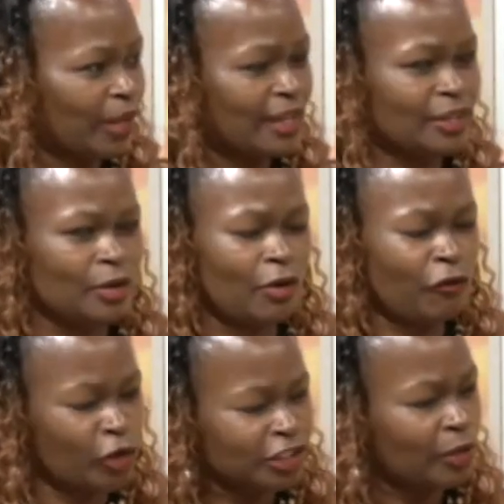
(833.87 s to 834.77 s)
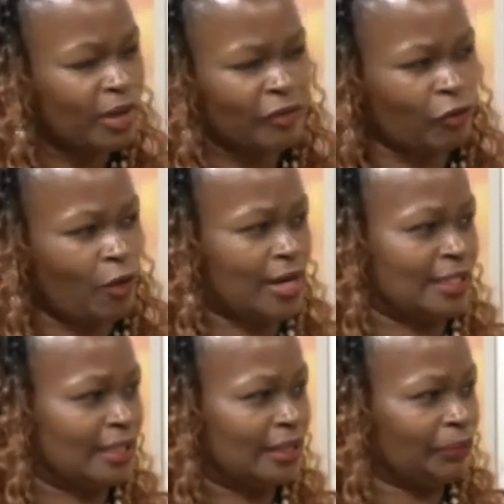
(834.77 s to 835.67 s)
we can, you know, forge a way
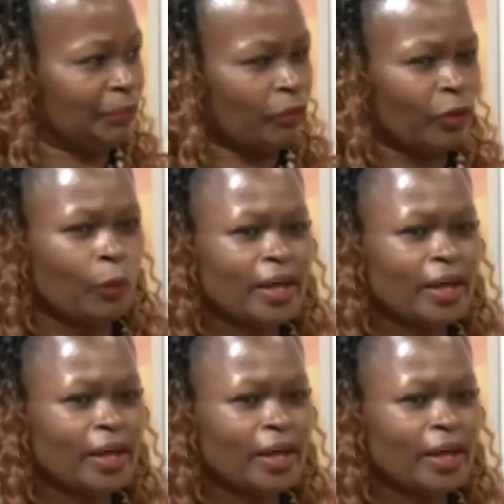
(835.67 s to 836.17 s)
forward. Uh-huh.